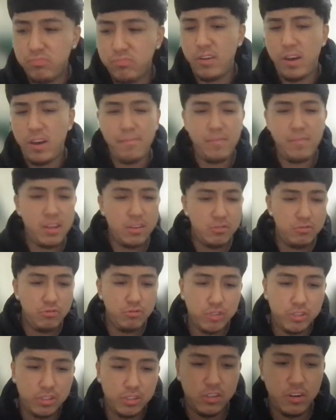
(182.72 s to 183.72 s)
I'm not too
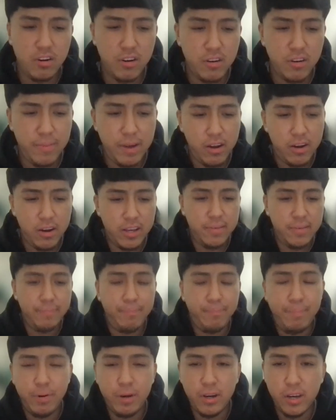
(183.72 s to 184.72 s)
sure about it,
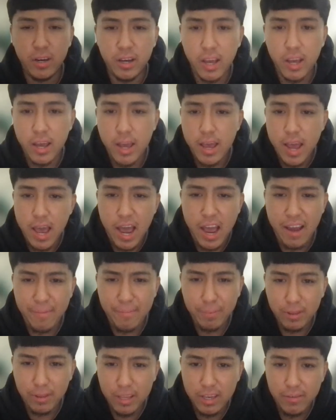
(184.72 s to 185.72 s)
but I
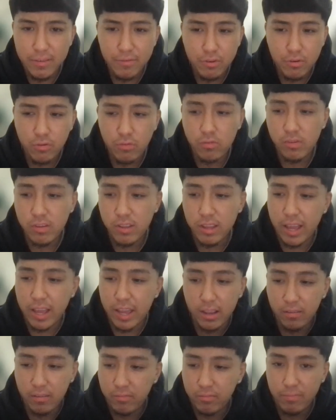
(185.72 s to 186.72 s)
believe you
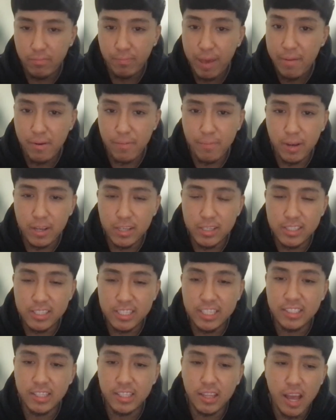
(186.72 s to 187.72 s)
like payment processing
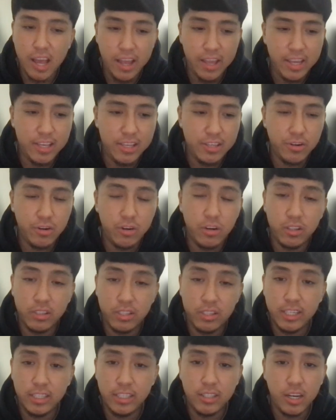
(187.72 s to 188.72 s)
is a lot easier on
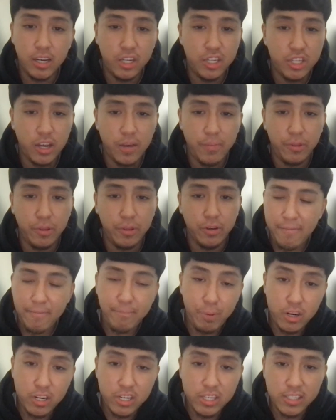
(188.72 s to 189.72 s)
TikTok Shop. I
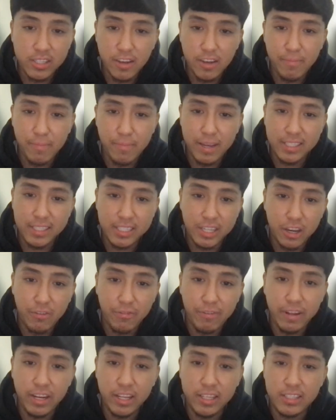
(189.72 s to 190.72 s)
purchase stuff myself
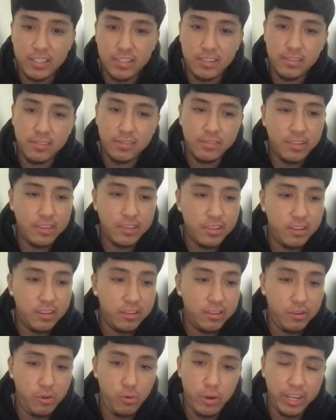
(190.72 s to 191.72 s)
and it's
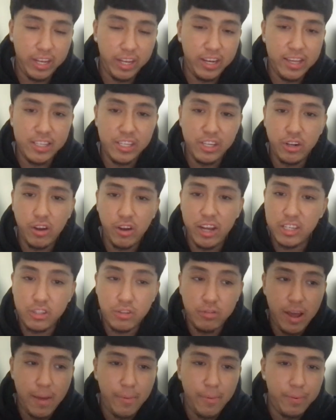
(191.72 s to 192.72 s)
quick and easy. I just do Apple
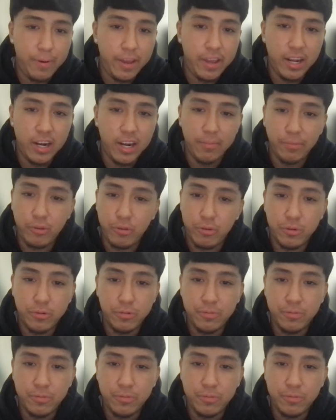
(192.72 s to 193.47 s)
Pay and I'm through.